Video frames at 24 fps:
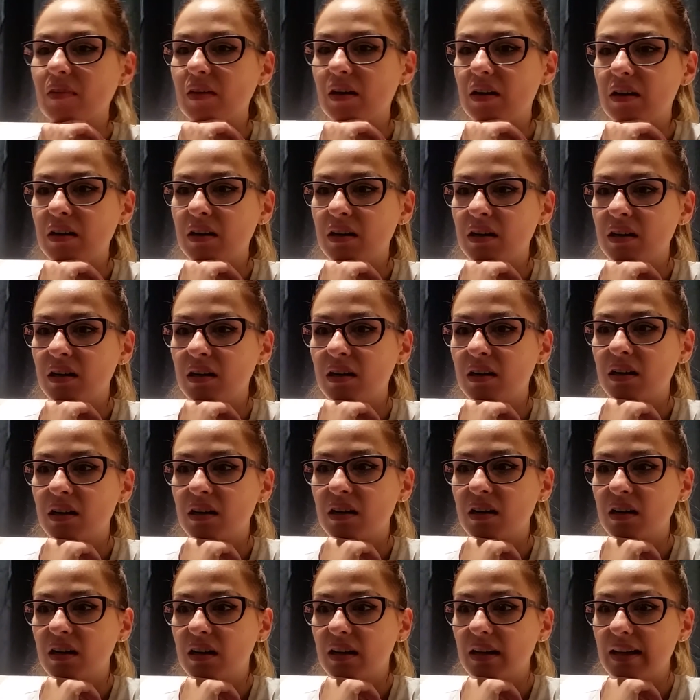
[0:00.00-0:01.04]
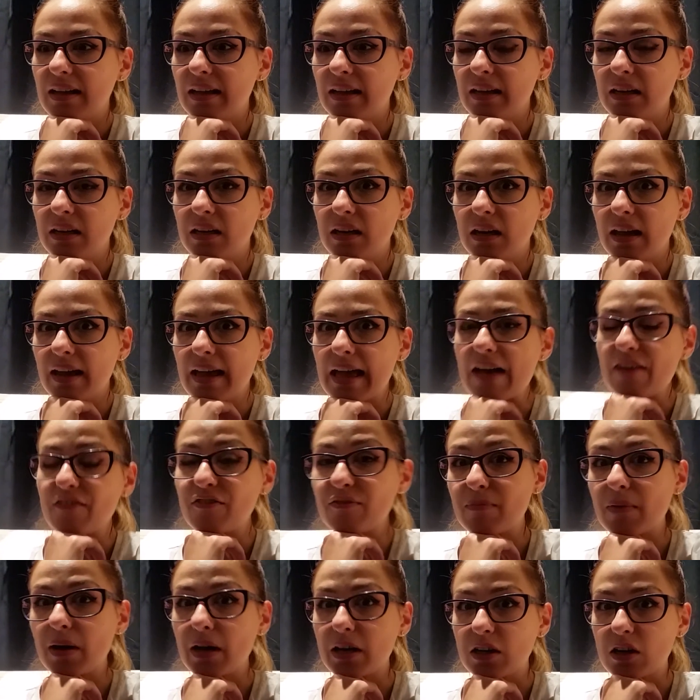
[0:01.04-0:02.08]
And I have
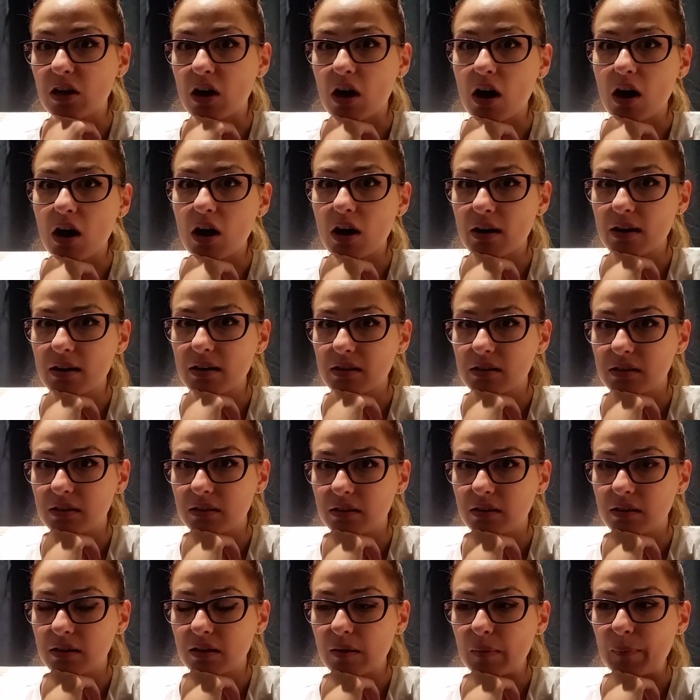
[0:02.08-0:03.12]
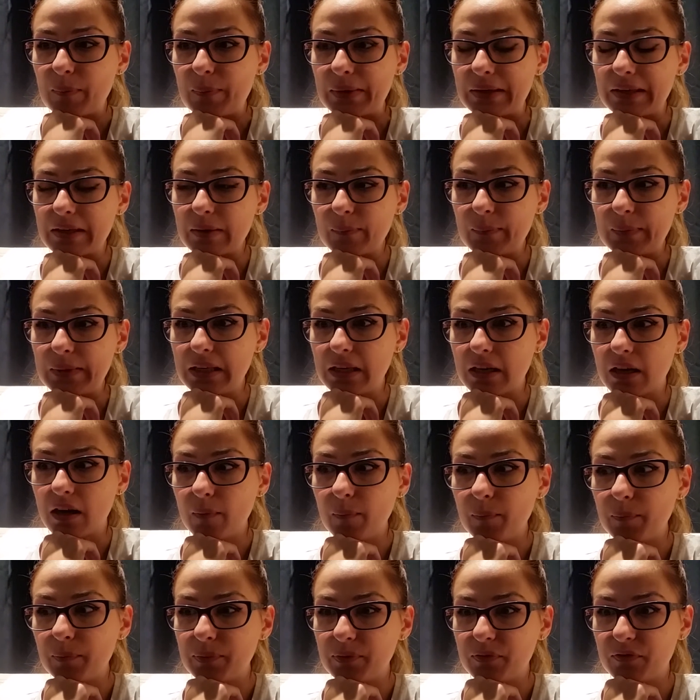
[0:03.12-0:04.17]
my car picking me
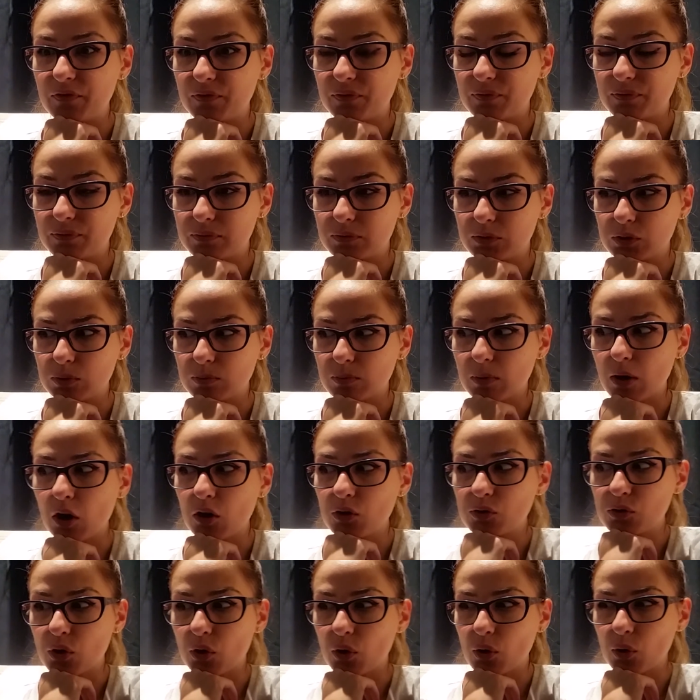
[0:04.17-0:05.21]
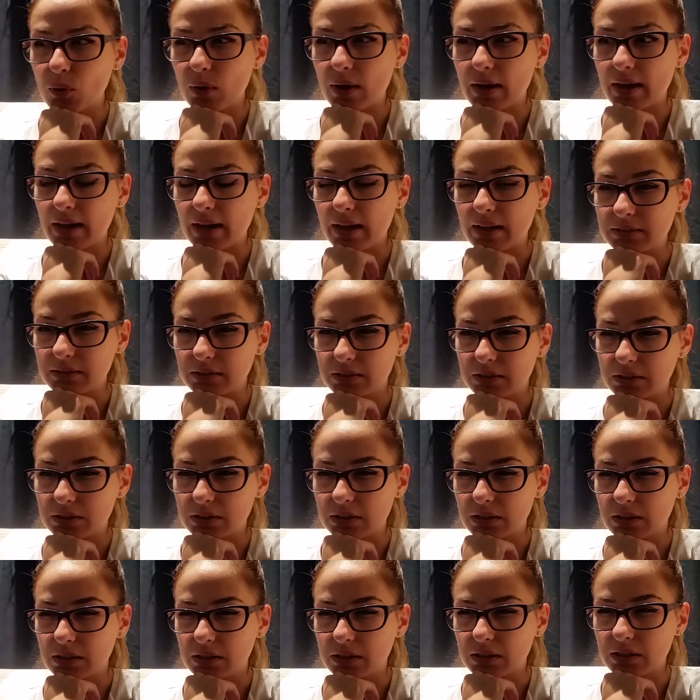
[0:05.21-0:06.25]
up tomorrow at
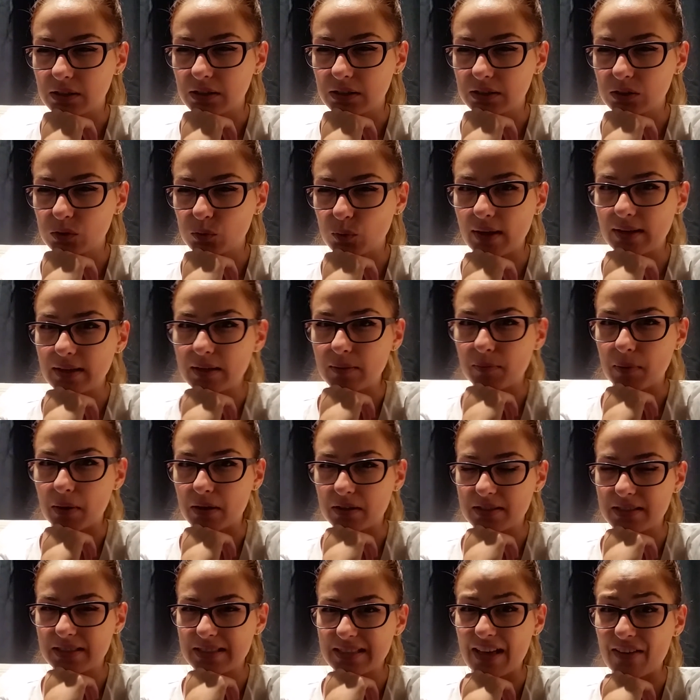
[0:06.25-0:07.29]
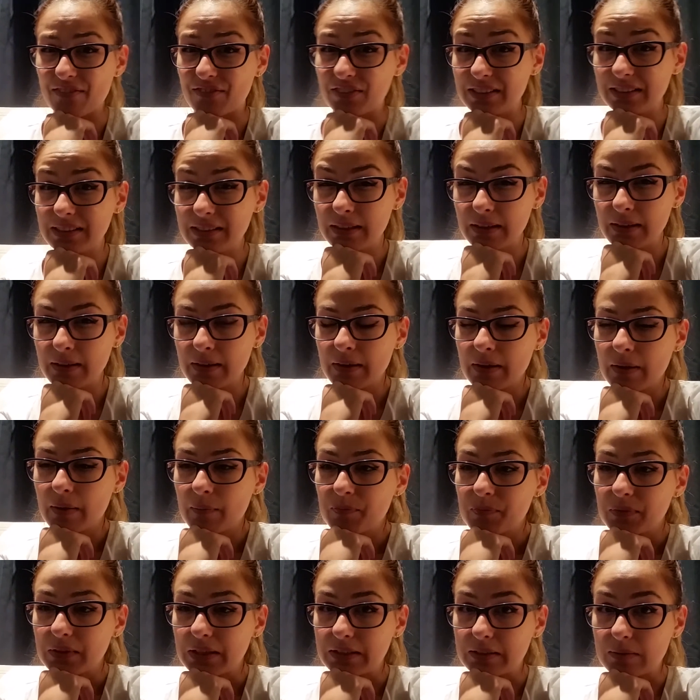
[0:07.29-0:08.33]
7:20
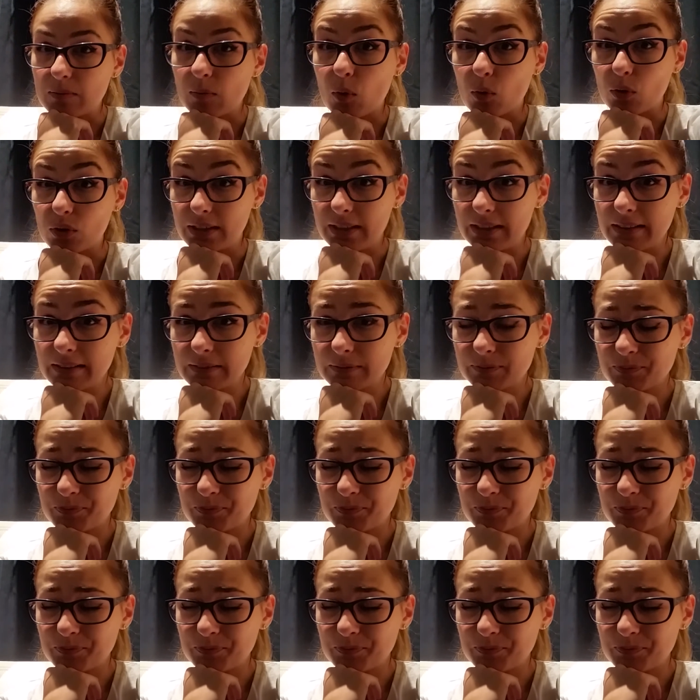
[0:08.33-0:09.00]
in the morning.